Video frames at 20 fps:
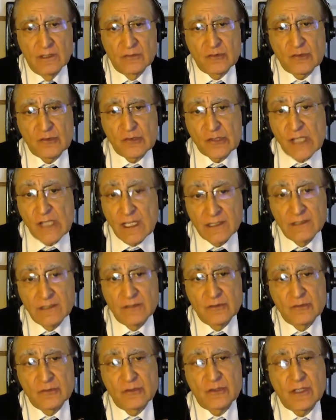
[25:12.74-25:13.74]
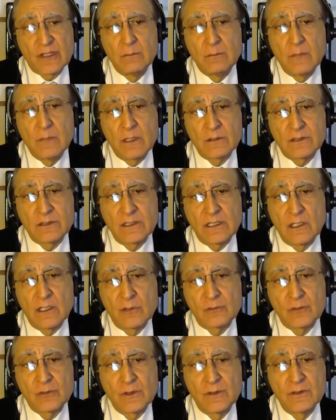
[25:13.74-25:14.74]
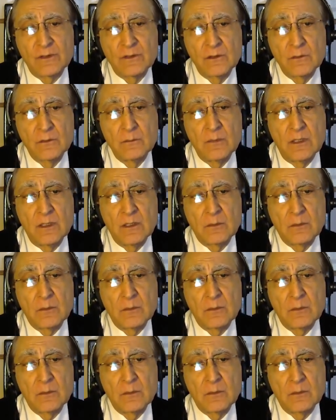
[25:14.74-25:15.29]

challenge that multiculturalism